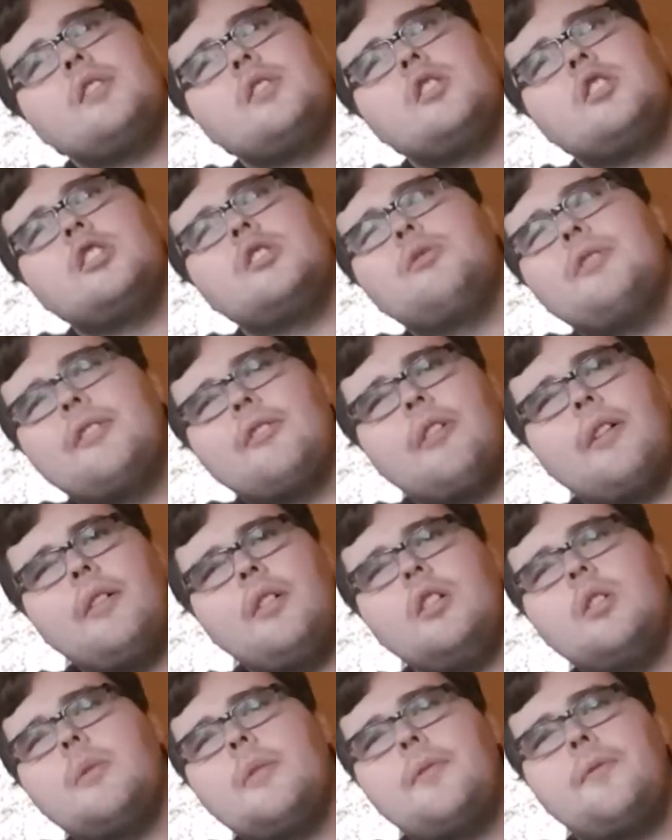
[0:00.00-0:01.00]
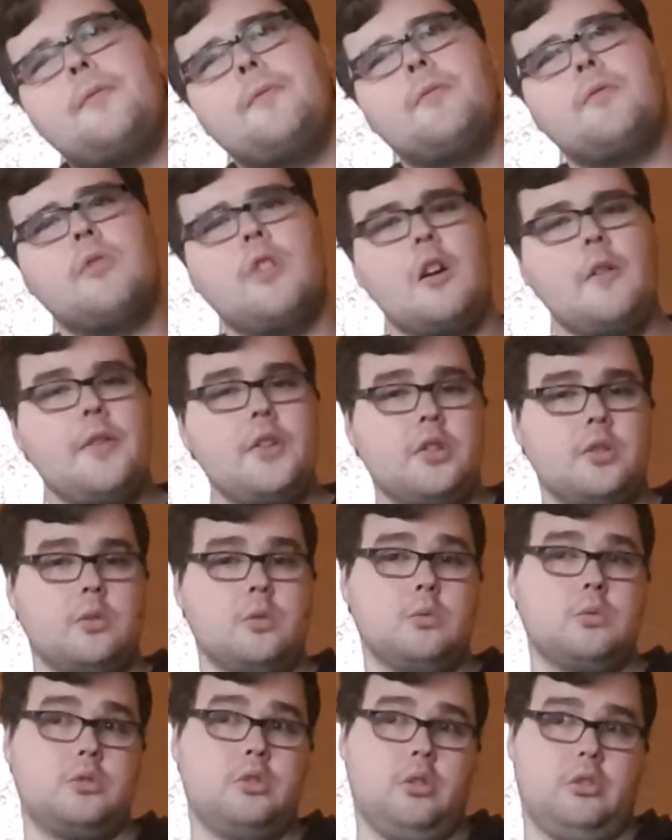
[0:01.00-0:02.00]
because we're growing up with
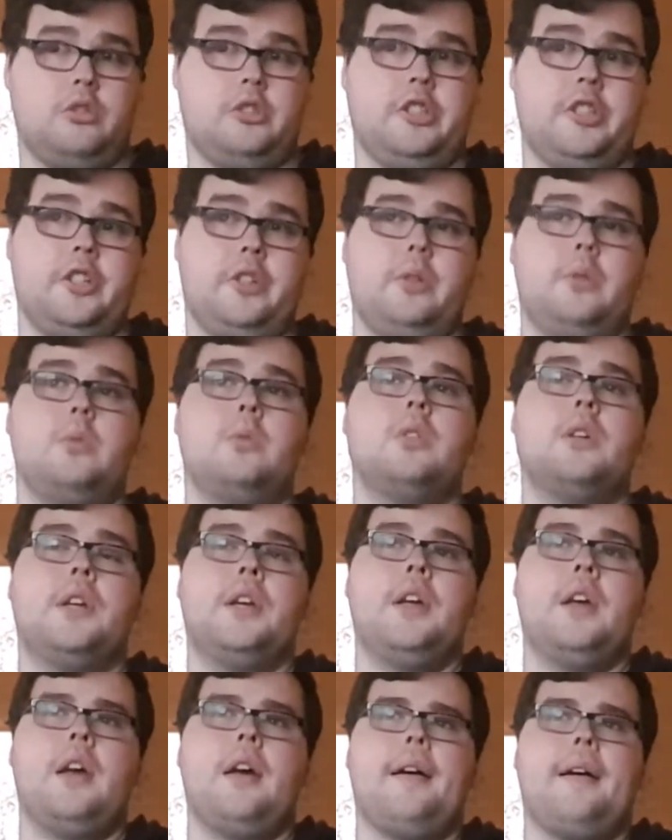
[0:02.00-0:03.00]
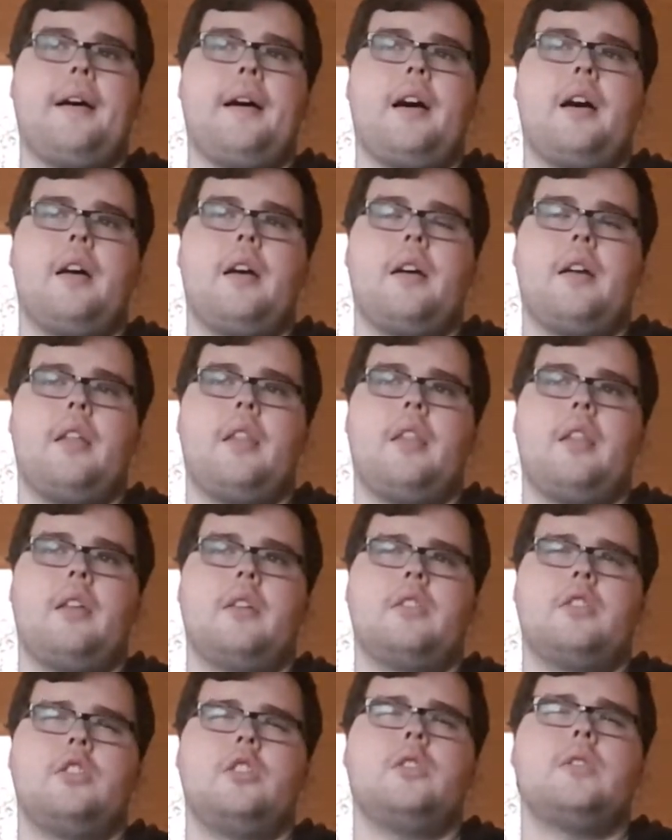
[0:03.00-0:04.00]
original Doctor Who,
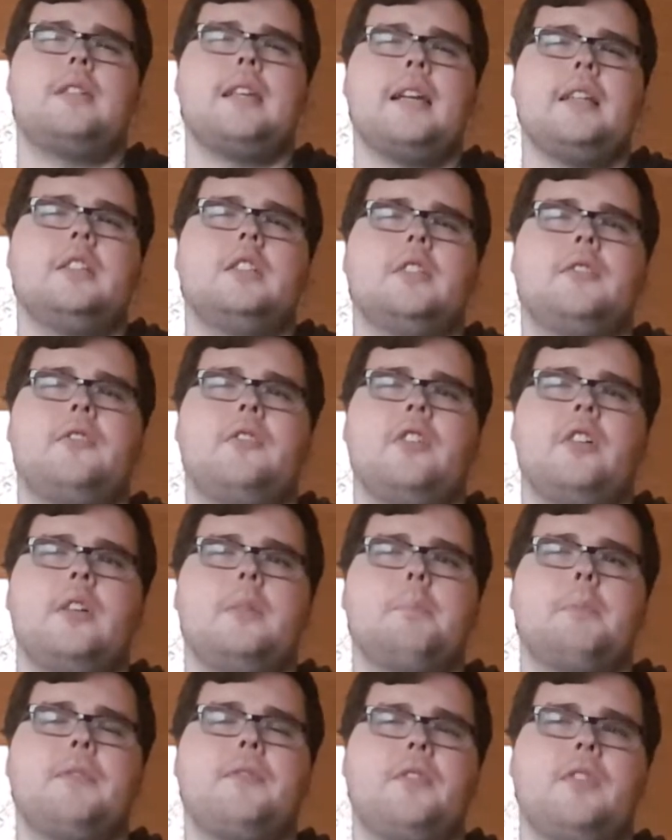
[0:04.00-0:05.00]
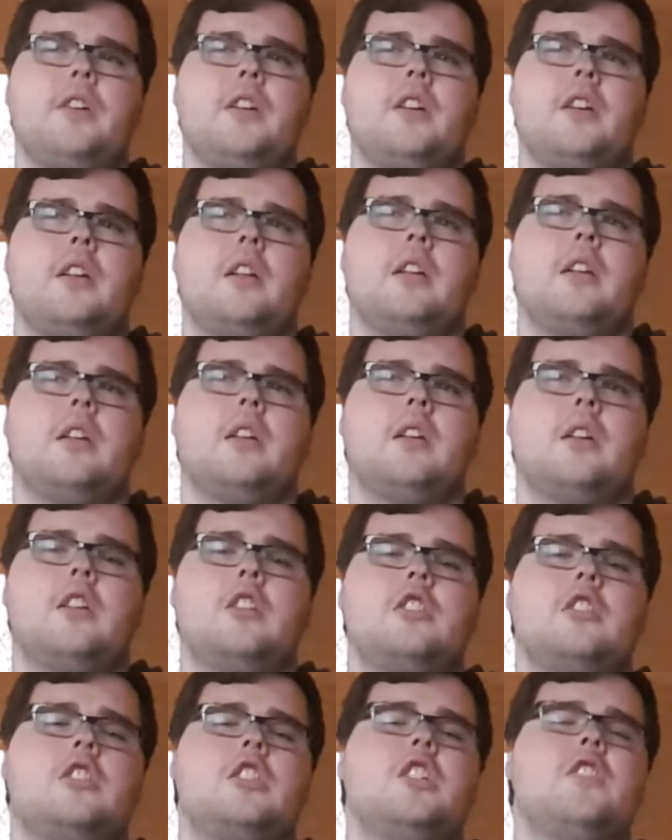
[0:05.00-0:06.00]
you tend to prefer
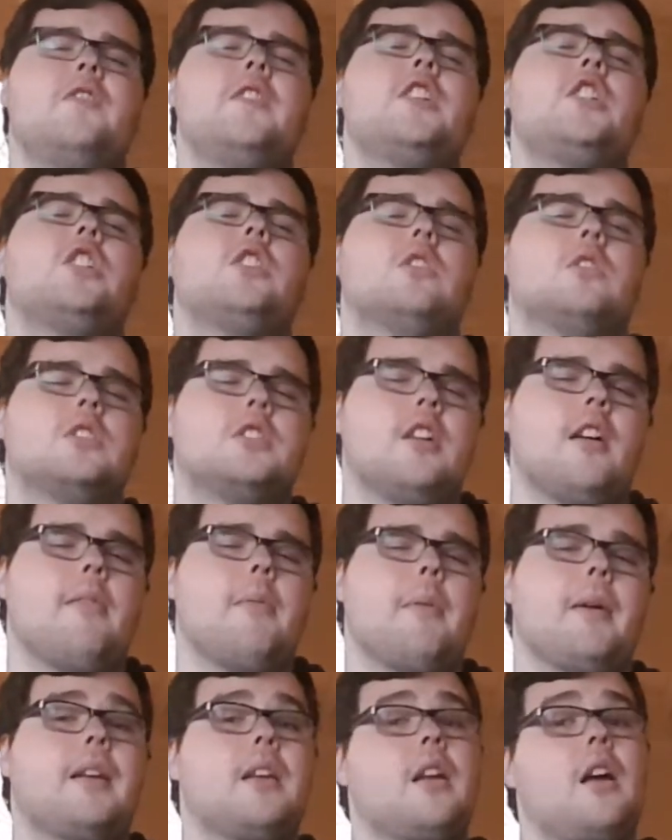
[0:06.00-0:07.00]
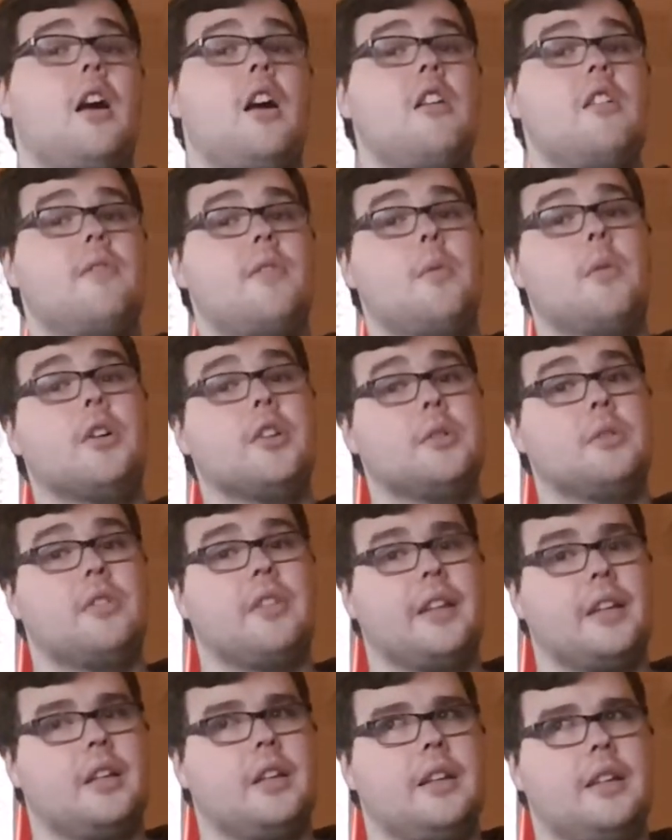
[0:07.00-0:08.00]
the original Cybermen over what you
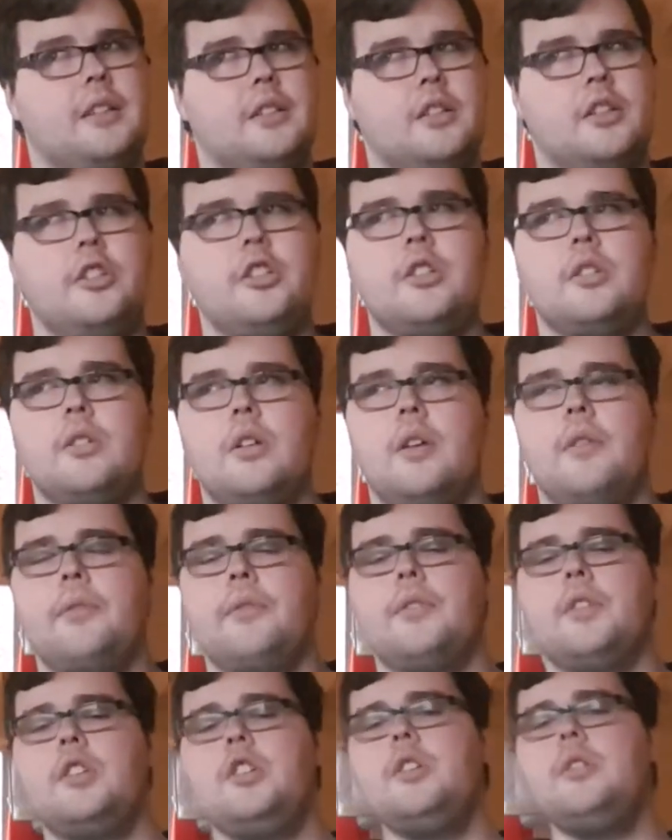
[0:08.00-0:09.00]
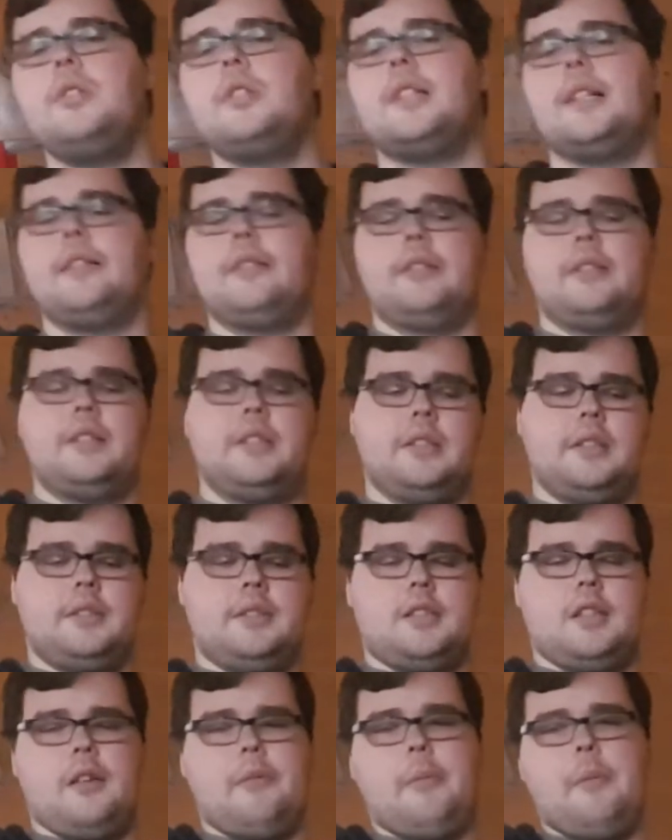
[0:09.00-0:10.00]
think is of the new series
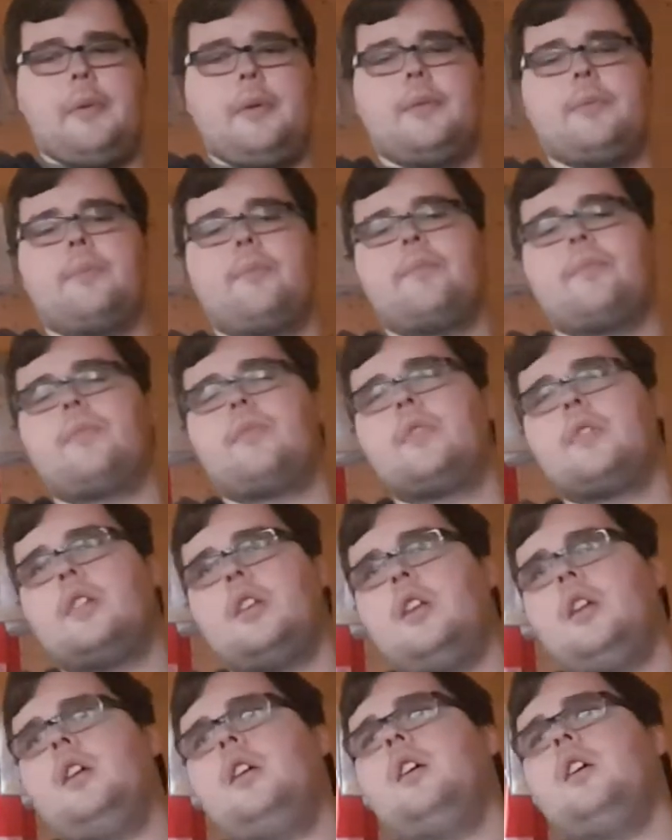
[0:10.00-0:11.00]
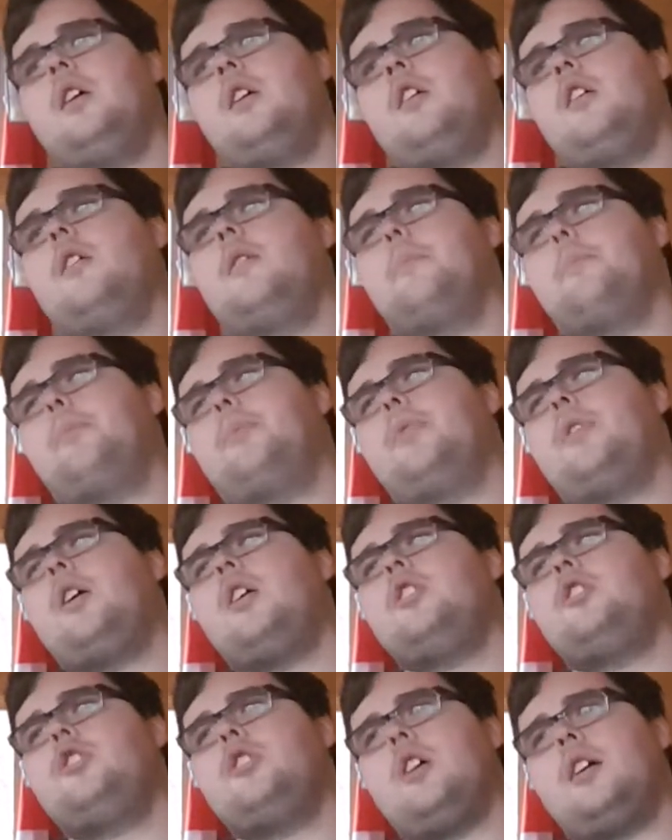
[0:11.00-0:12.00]
Cybermen.
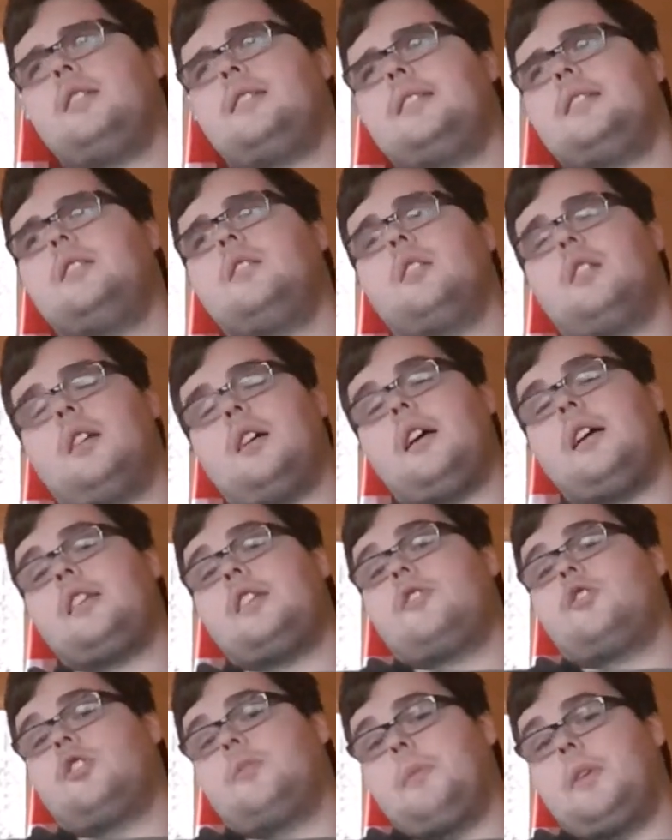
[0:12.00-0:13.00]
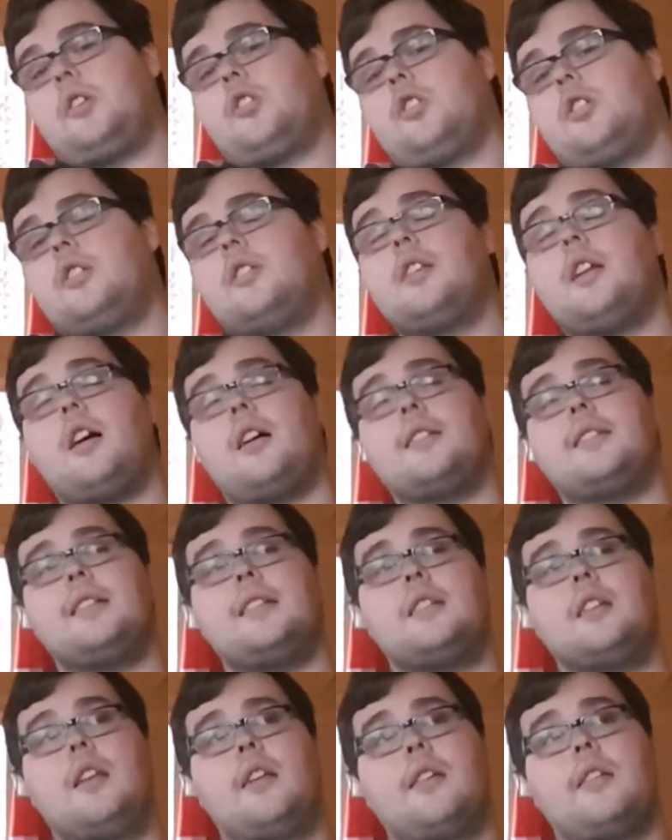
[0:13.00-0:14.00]
But I, as I just mentioned, I
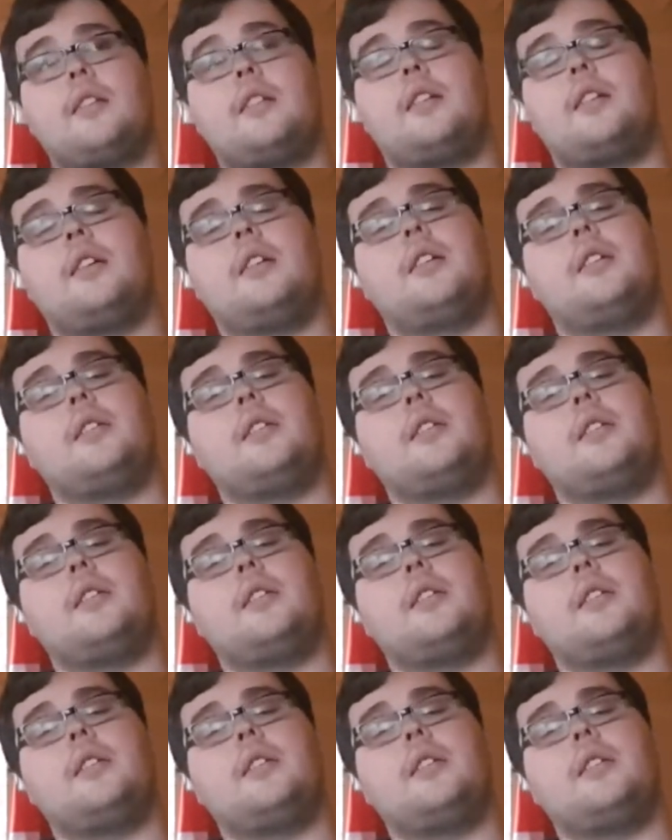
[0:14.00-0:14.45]
did like